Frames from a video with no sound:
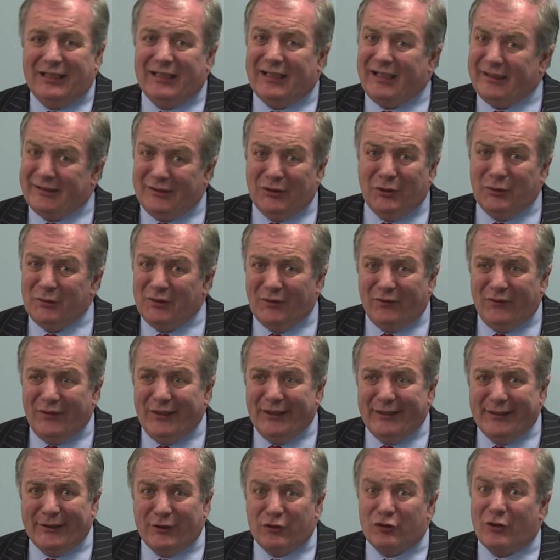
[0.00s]
I know the
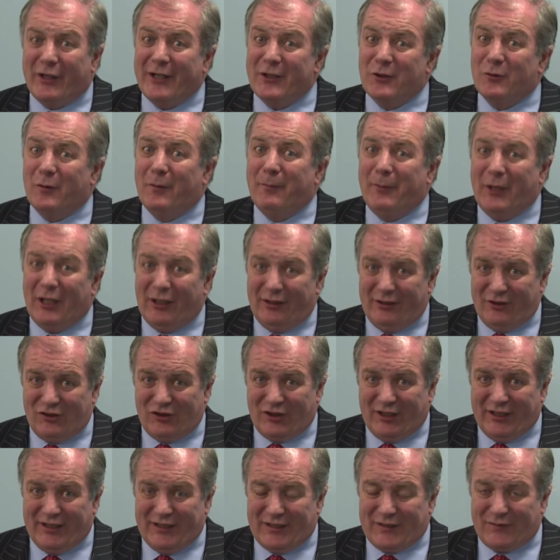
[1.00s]
feeling, trying to
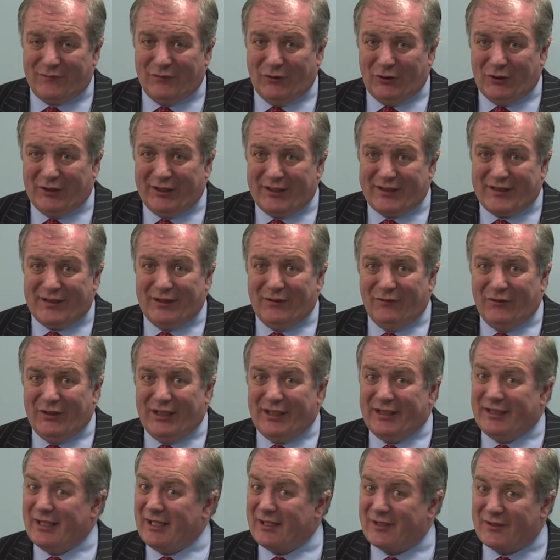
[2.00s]
apologise for a
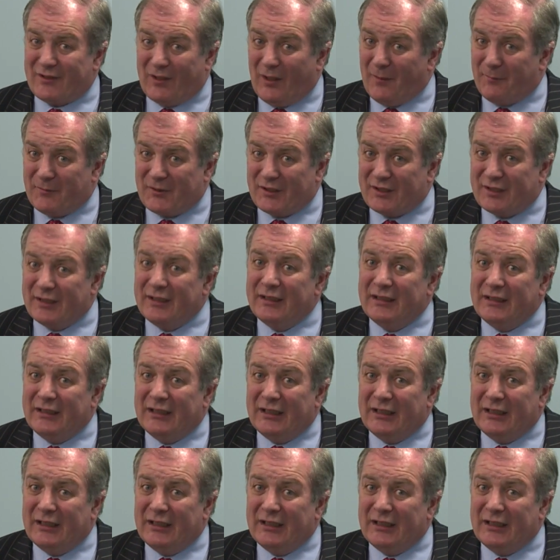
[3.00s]
CV that stops